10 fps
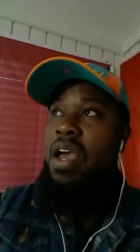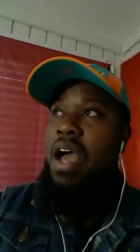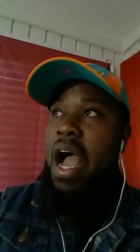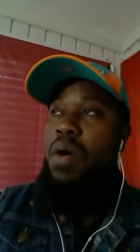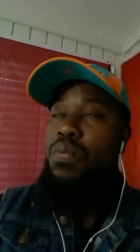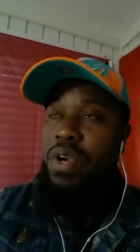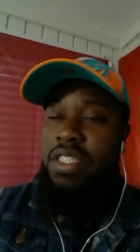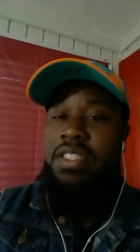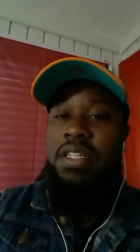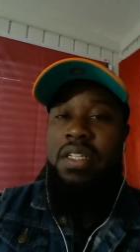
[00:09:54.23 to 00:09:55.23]
I
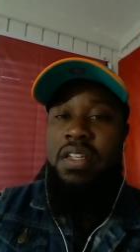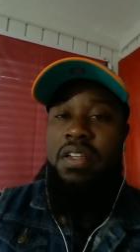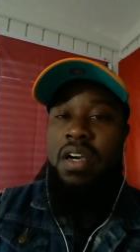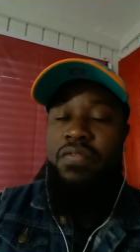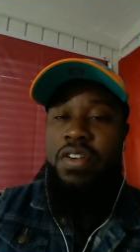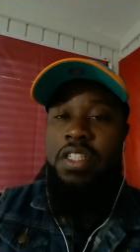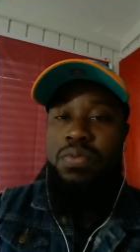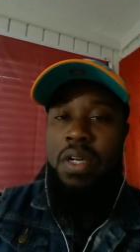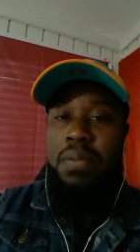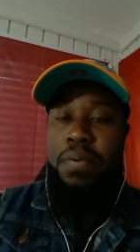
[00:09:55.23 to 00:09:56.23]
wish that the uh,
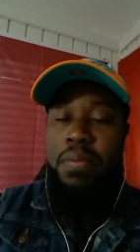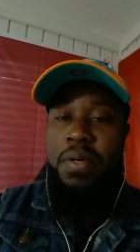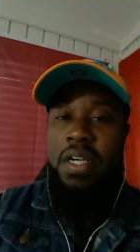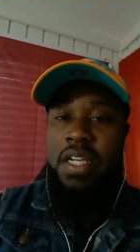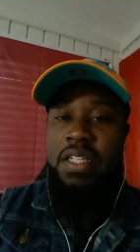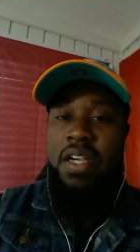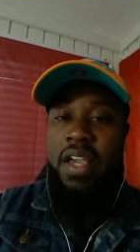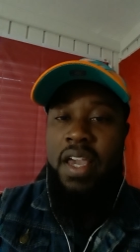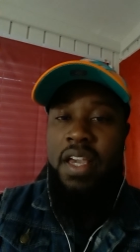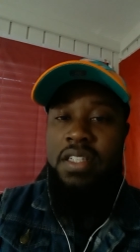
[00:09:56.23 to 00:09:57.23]
Venezuelan people could get their
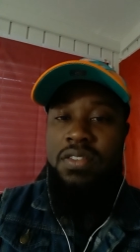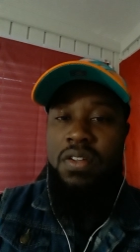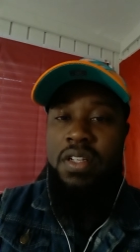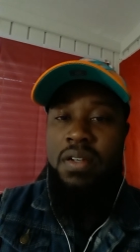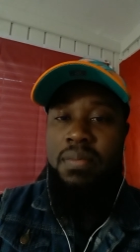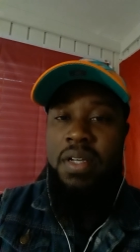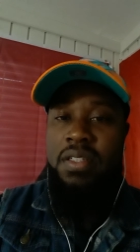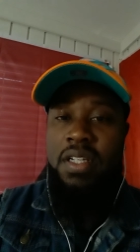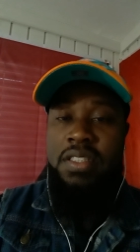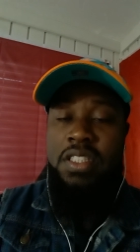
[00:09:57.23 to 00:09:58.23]
hands on him
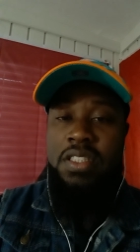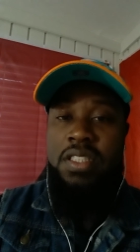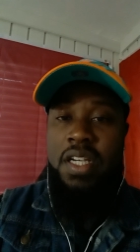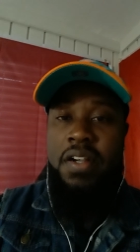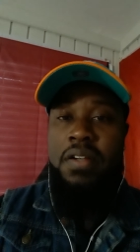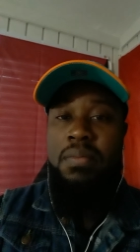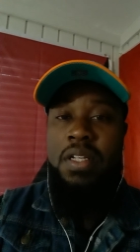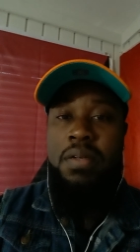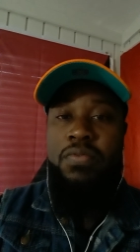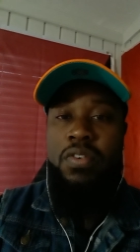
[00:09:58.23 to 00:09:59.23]
and, and just tear him
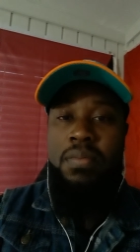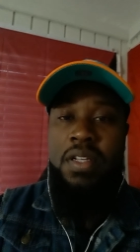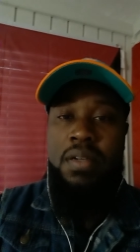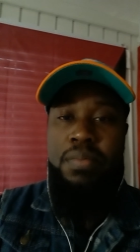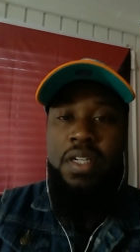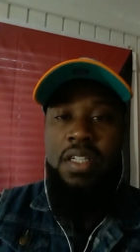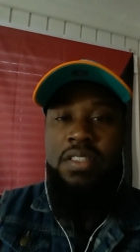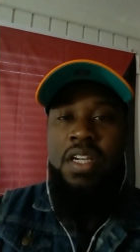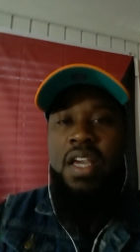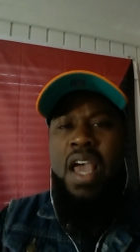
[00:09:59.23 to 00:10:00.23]
limb from limb
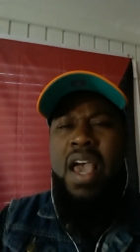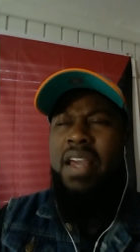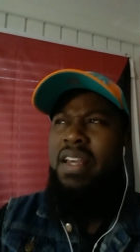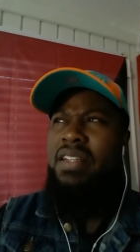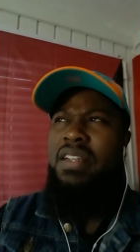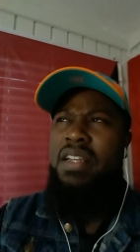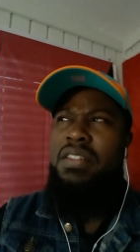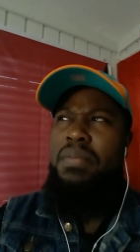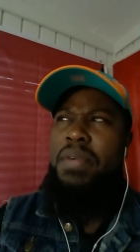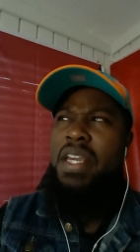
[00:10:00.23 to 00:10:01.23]
because, and, and, and
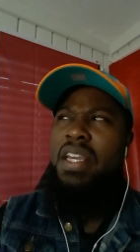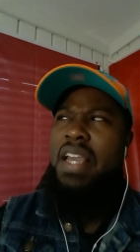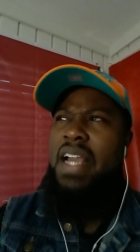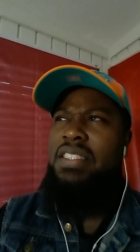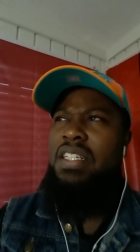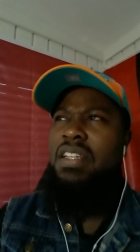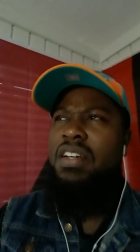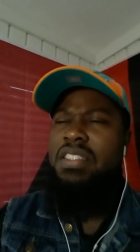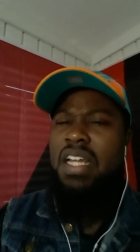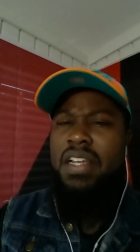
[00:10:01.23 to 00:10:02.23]
to me, he actually
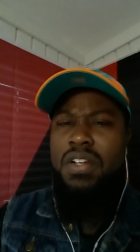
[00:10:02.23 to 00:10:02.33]
looks like a